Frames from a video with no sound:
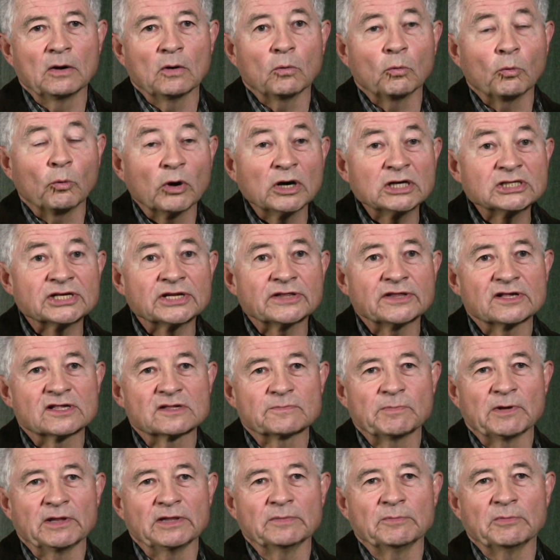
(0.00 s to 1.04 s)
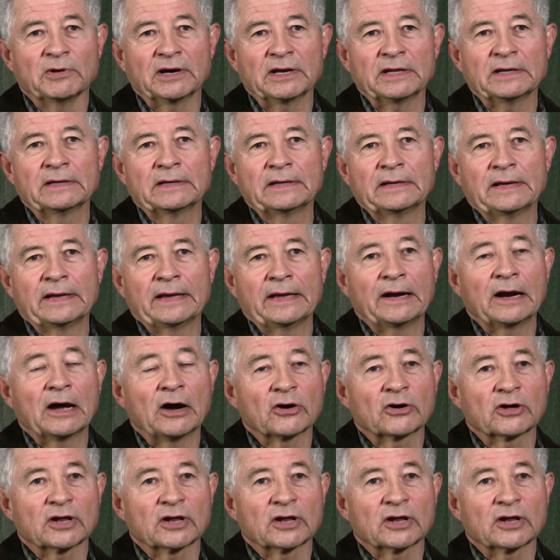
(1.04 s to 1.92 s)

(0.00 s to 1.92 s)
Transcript: where should they spend the money, and how